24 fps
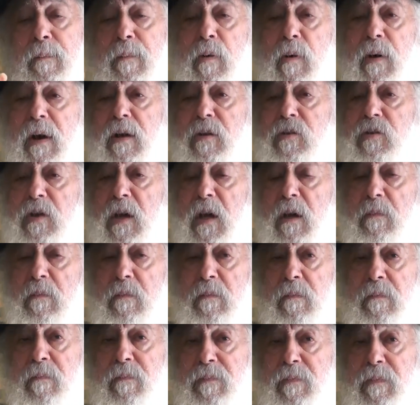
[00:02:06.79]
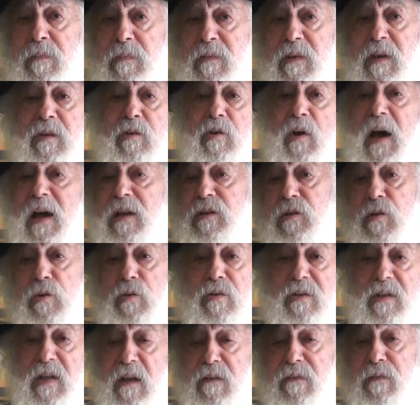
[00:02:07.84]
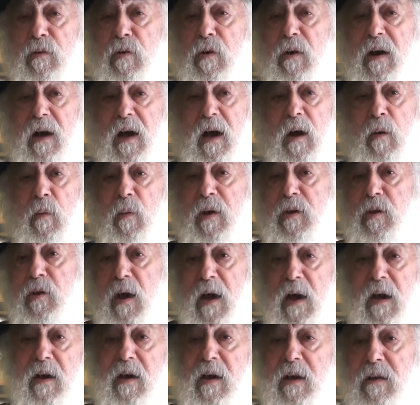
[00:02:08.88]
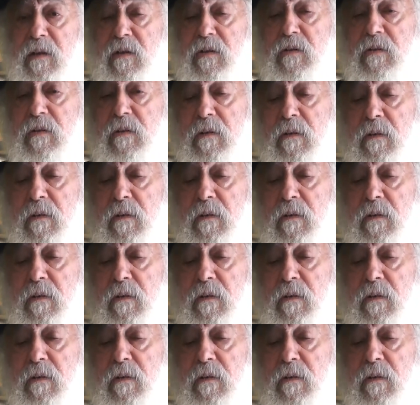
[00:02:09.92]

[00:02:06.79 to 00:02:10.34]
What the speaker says: Baruch Hashem. Did you ask yourself, Korah, why you are rich?